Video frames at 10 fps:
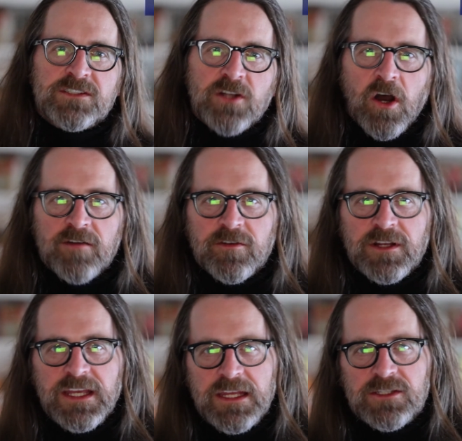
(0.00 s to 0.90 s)
is to
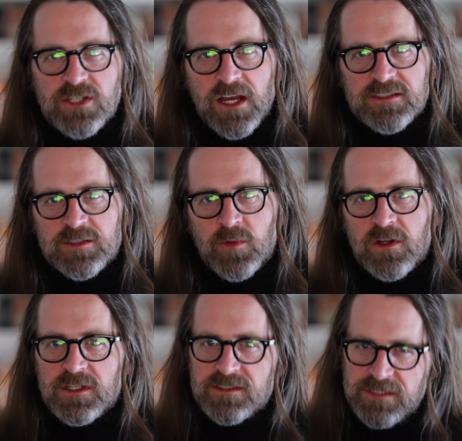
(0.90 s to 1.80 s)
offer each customer
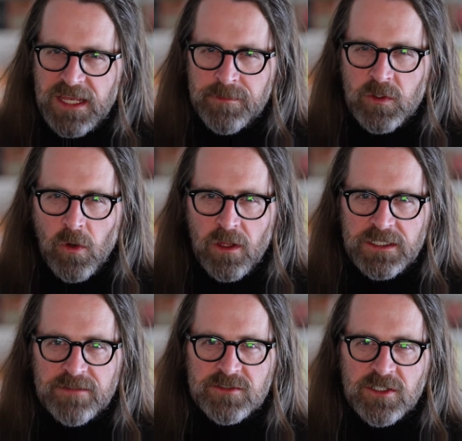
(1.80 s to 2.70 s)
the same
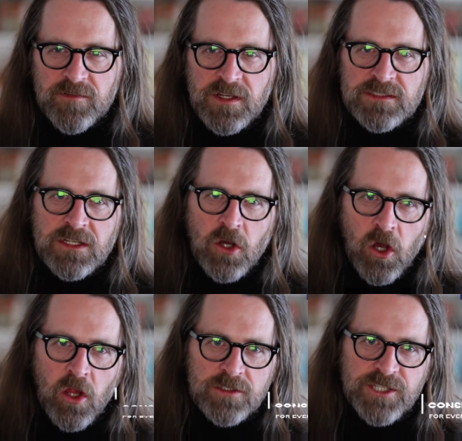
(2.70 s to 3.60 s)
quality of service in
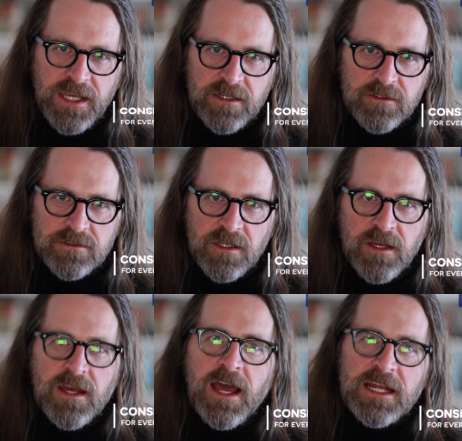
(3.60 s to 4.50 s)
all channels
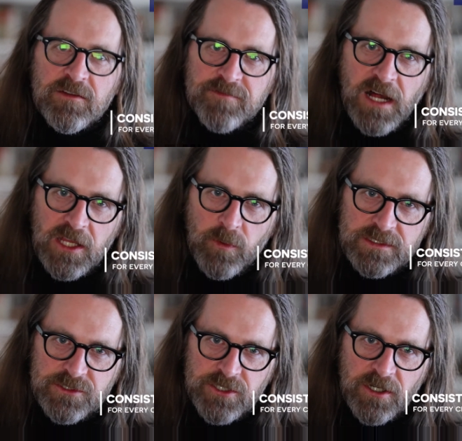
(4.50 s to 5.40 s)
and to follow
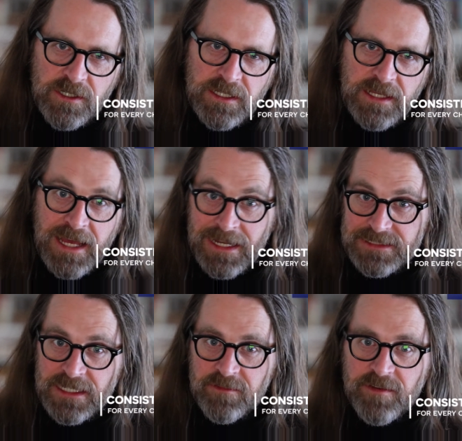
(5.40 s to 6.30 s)
its journey and
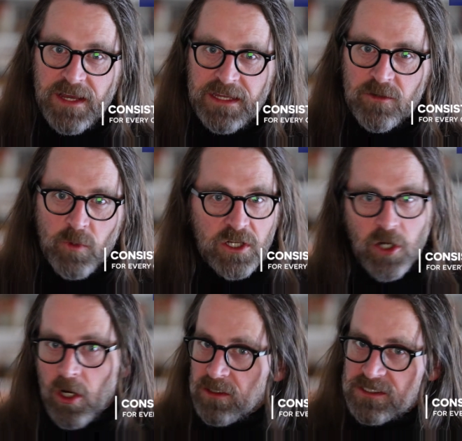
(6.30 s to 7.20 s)
identify it
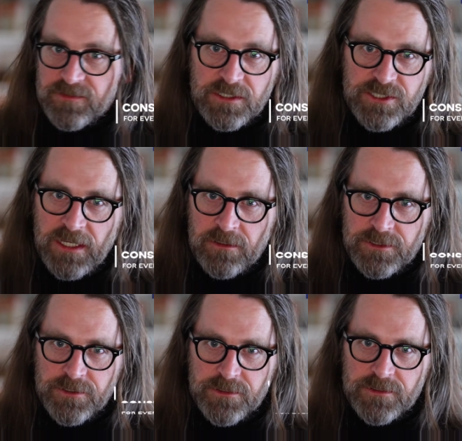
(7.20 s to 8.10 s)
regardless of the channel
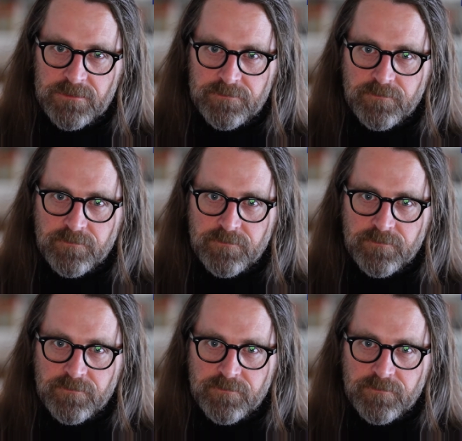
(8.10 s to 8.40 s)
used.